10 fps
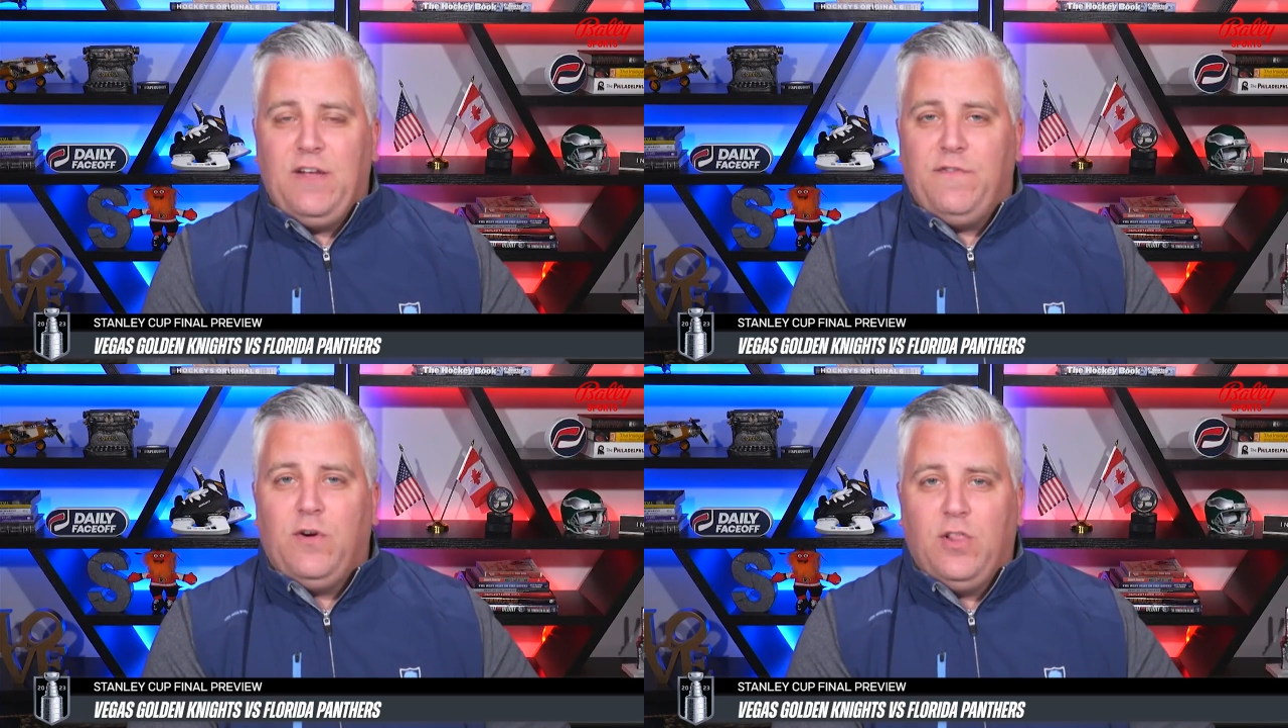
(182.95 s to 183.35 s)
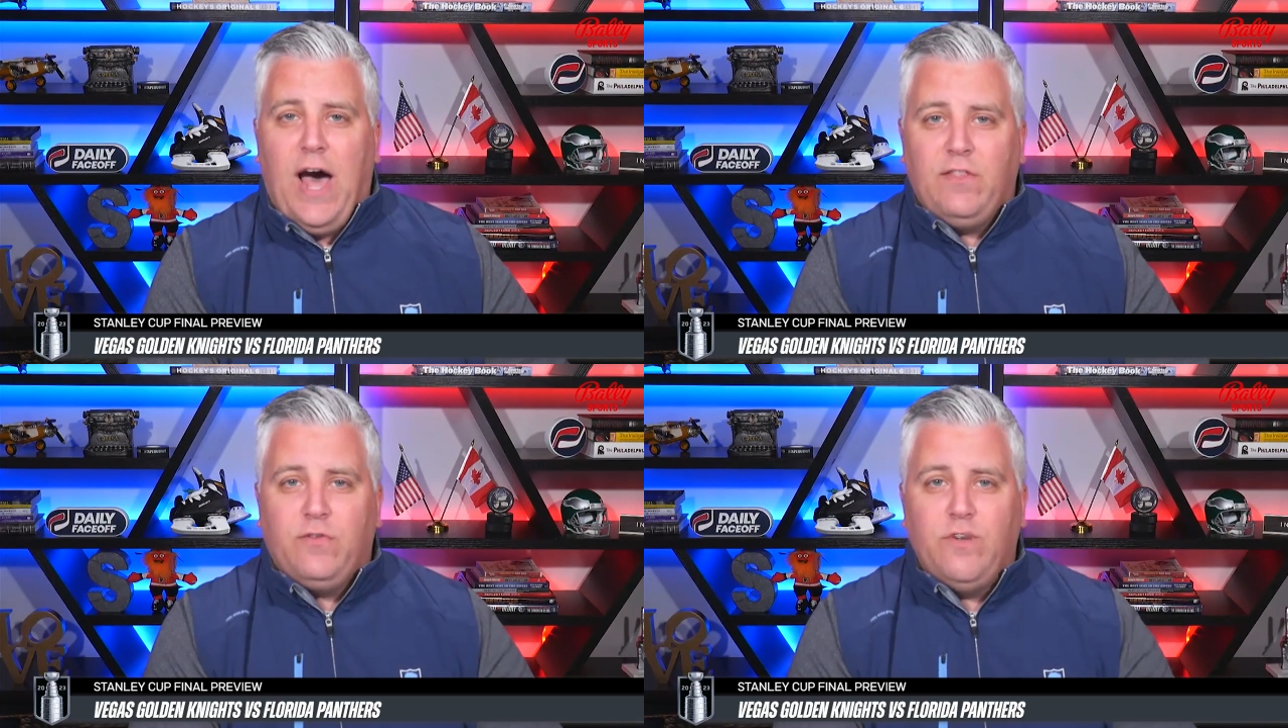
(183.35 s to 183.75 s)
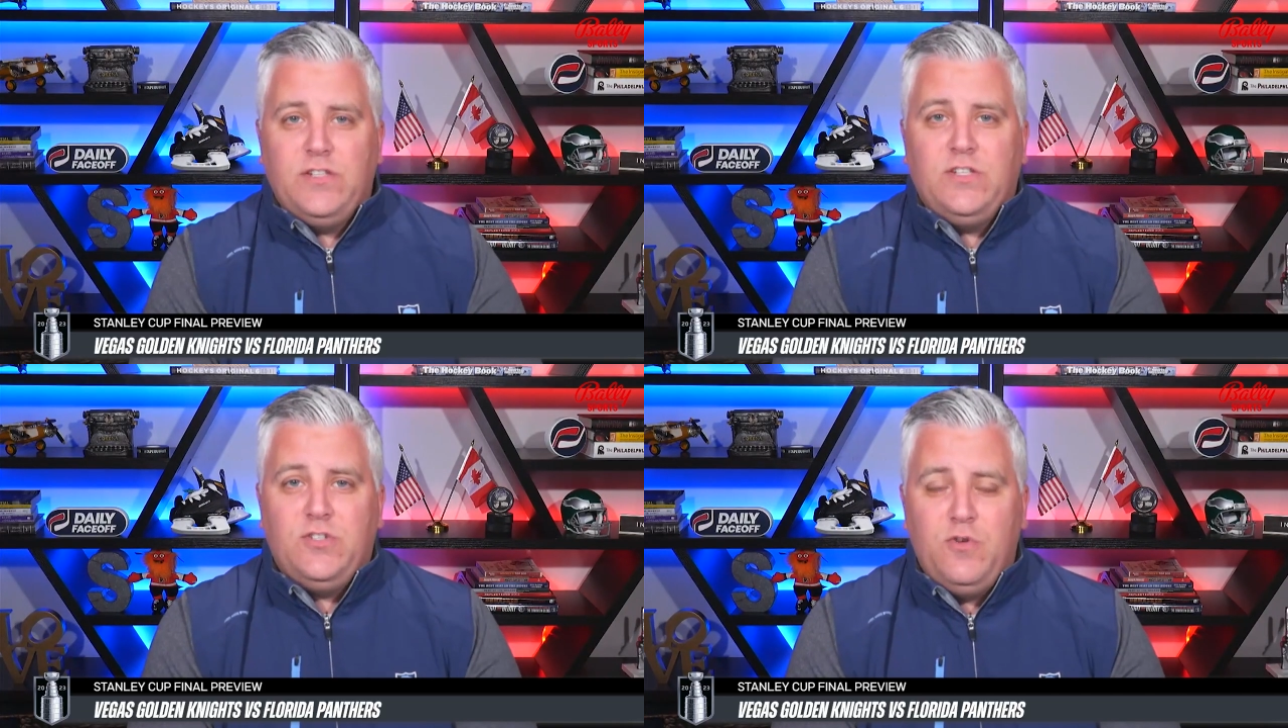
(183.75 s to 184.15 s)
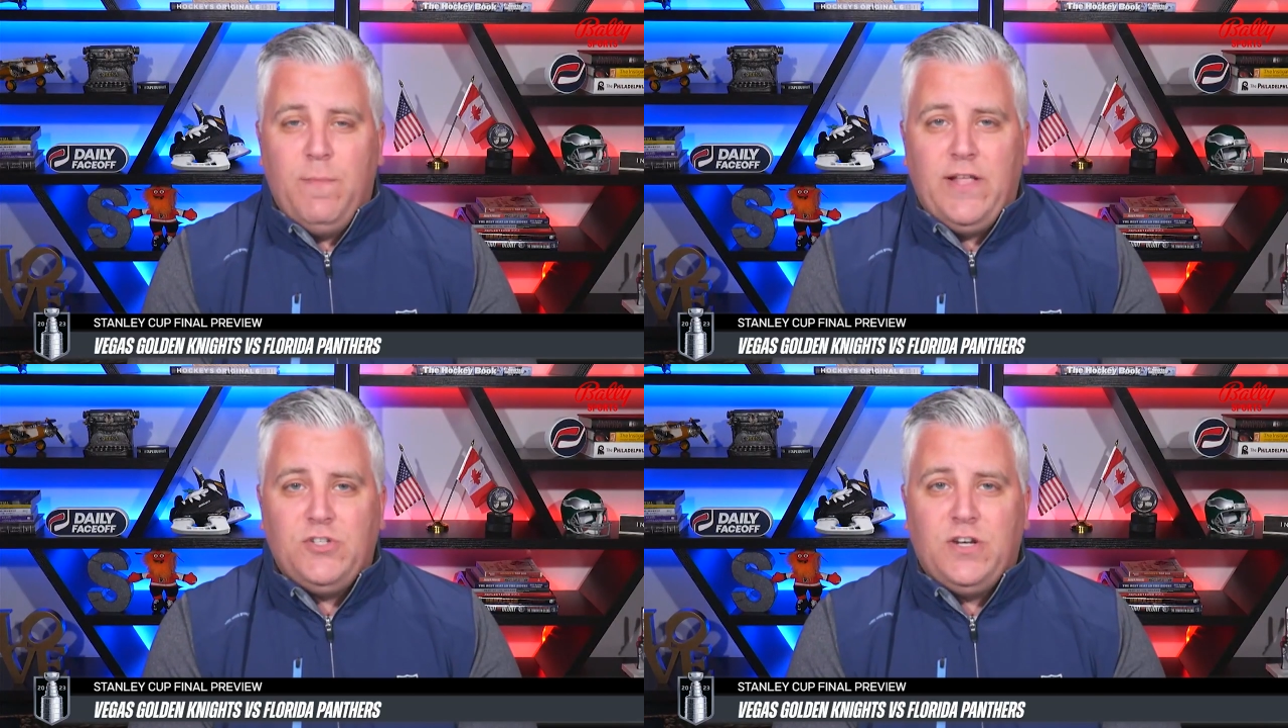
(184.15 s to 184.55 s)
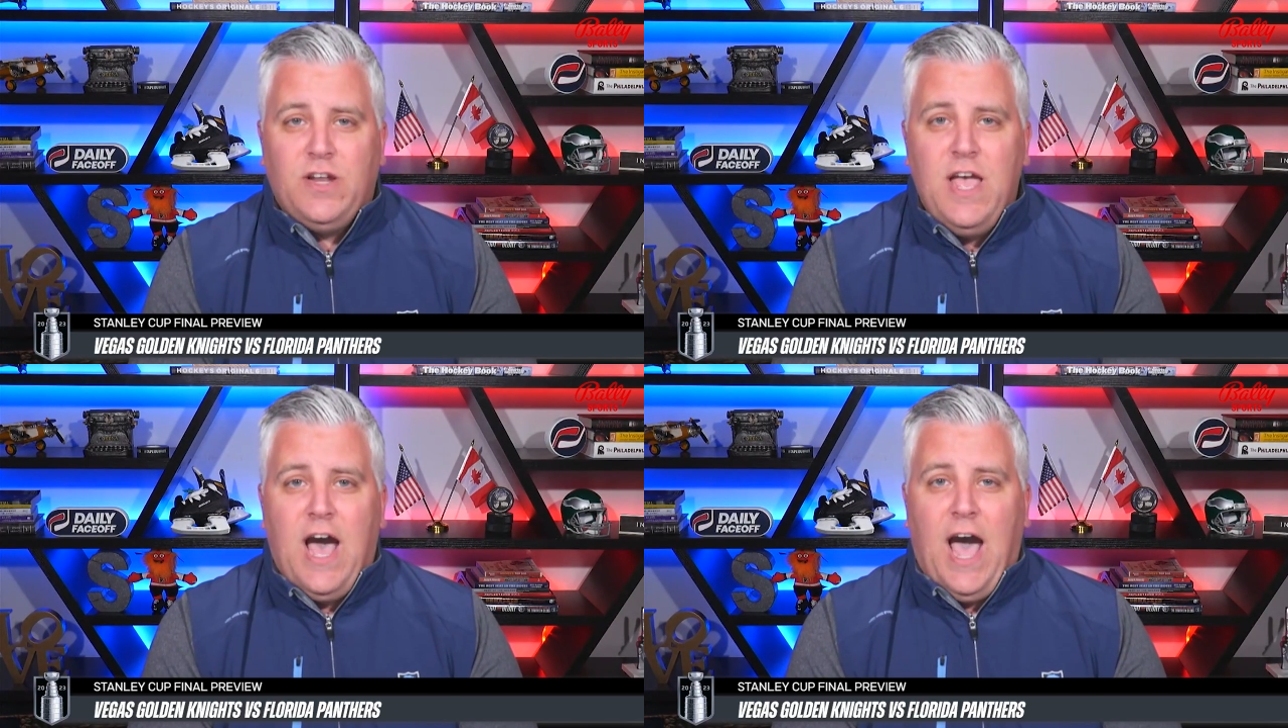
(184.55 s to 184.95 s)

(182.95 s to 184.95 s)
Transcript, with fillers: I think for a lot of the reasons you mentioned,